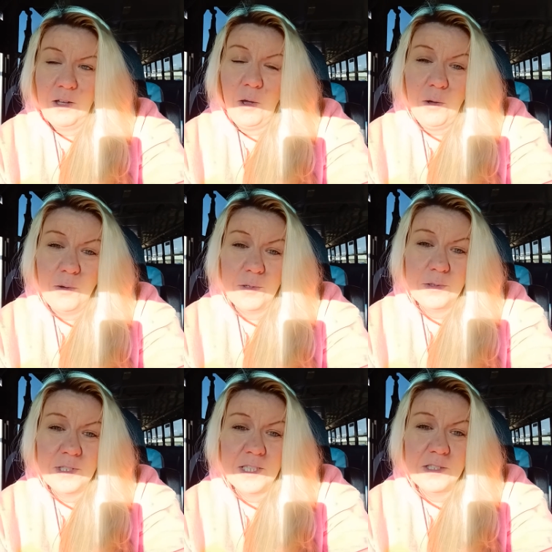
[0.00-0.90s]
oh,
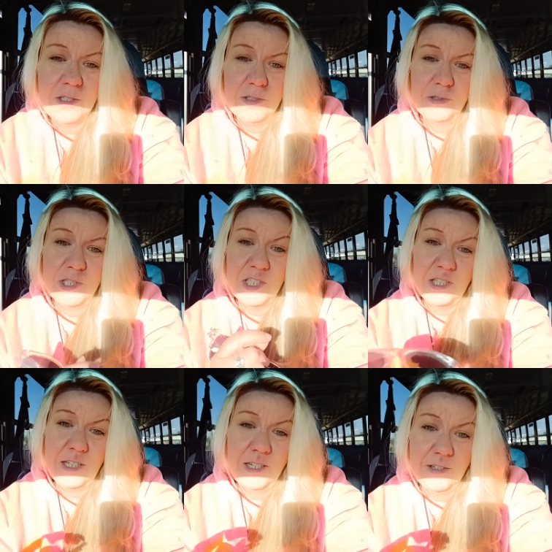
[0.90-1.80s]
you need a solution?
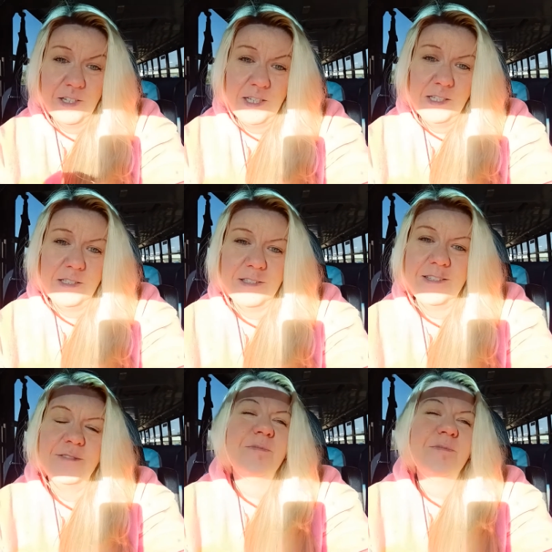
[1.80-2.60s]
Here it is.